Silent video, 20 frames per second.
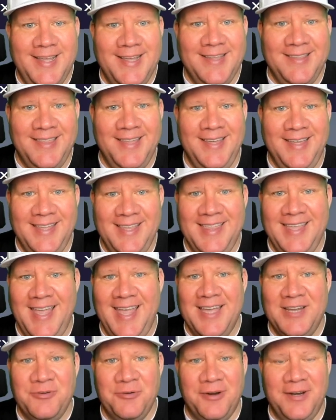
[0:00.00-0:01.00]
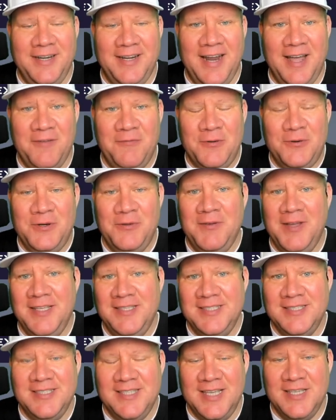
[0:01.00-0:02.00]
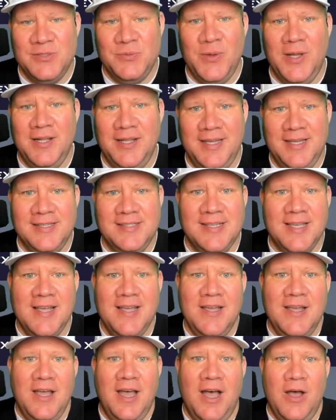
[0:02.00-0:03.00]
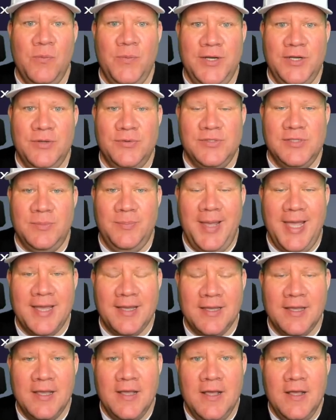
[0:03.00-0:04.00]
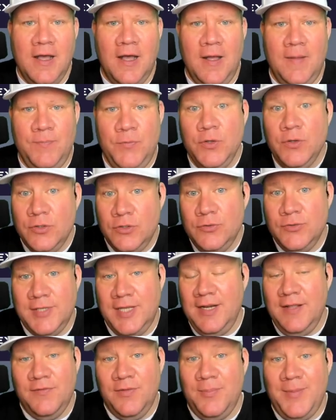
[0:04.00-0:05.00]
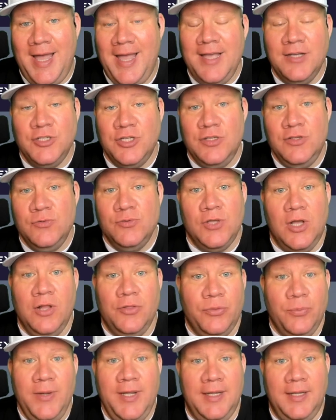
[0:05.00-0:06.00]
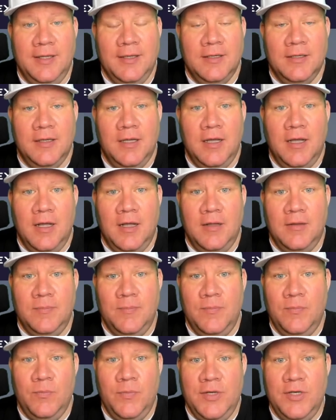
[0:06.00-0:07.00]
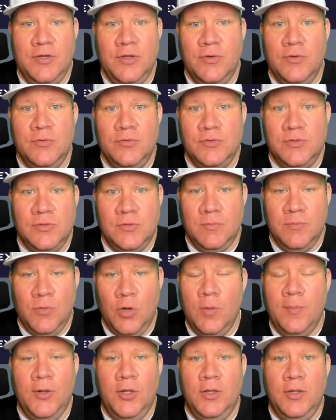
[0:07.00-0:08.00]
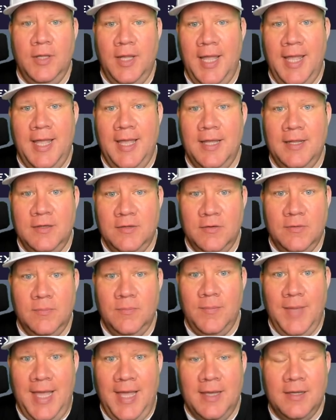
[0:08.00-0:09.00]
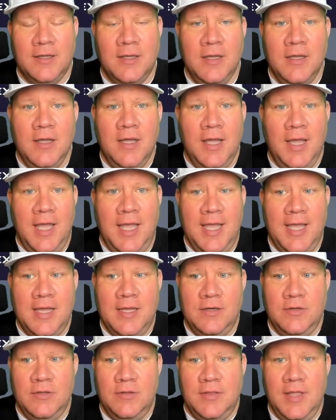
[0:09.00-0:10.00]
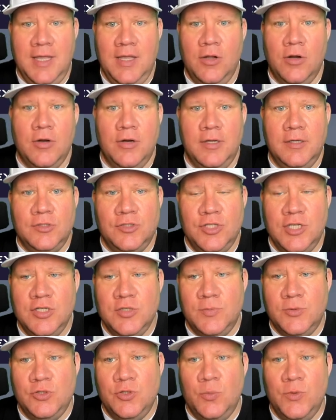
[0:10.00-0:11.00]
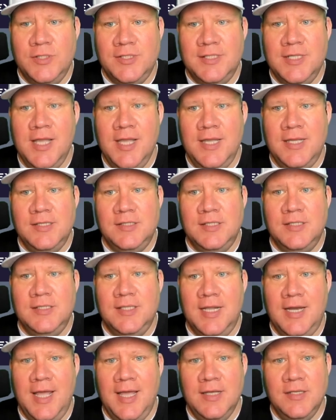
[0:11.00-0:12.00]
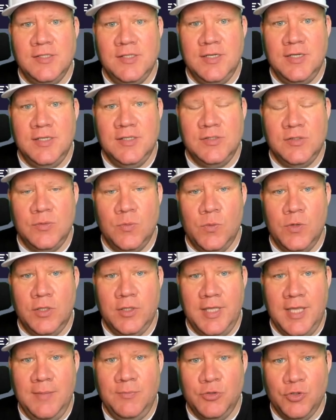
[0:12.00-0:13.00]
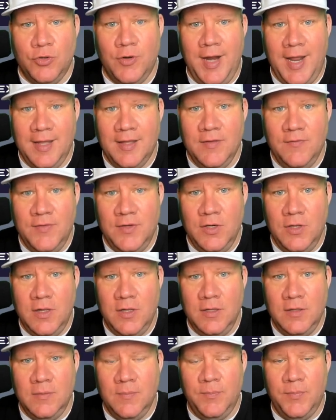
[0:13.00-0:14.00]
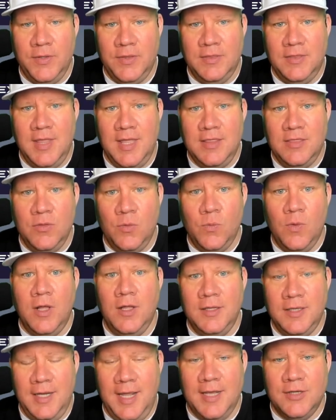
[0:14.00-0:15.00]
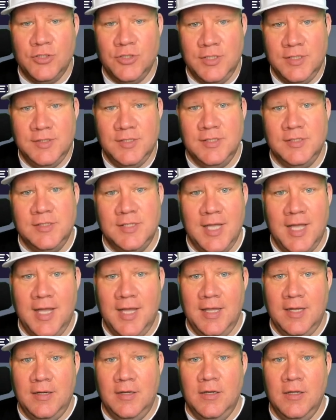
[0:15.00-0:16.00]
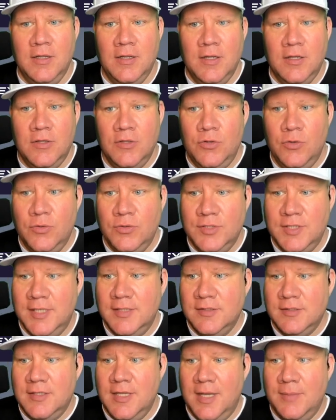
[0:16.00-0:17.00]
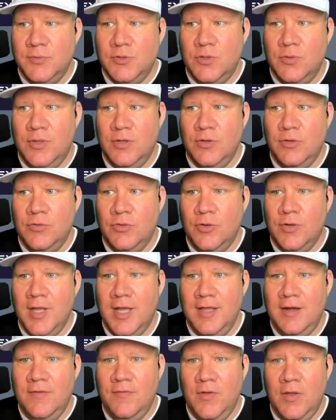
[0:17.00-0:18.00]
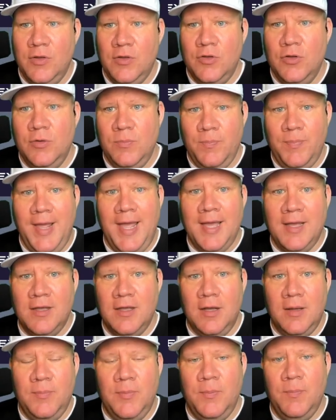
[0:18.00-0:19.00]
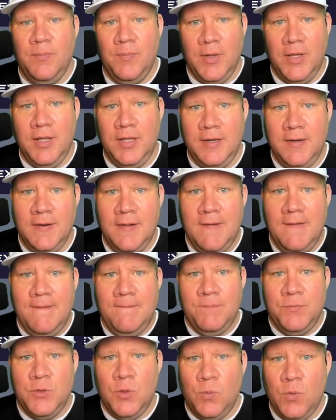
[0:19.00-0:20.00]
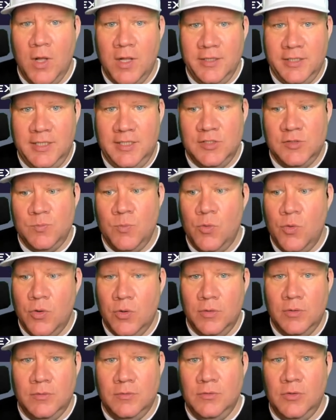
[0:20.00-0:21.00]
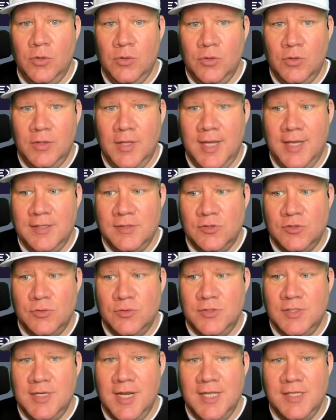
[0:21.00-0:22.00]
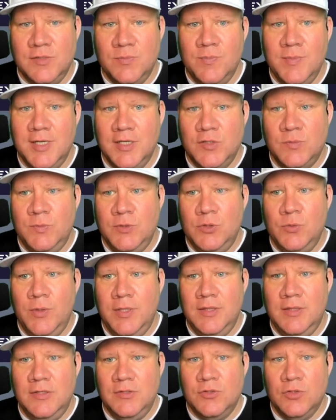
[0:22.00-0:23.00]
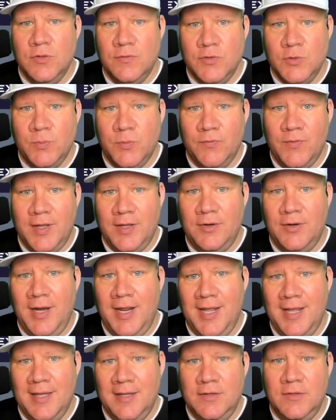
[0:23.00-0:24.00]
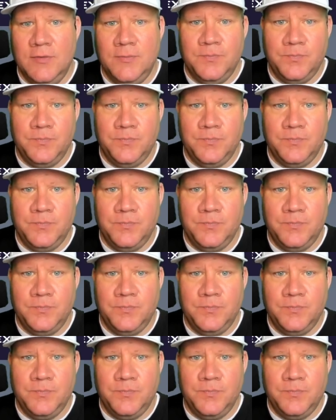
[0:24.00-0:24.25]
the Android and iPhone devices, as well as Windows and Mac. You can use any of them. I actually use all three, Windows, mobile, and Mac, and they are exchangeable. So what's nice is that Exodus will keep track of it all, but then the wallet actually exists on your desktop. So they're kind of a good backup, but the wallet is more localized. So it's a nice mix between the service provider and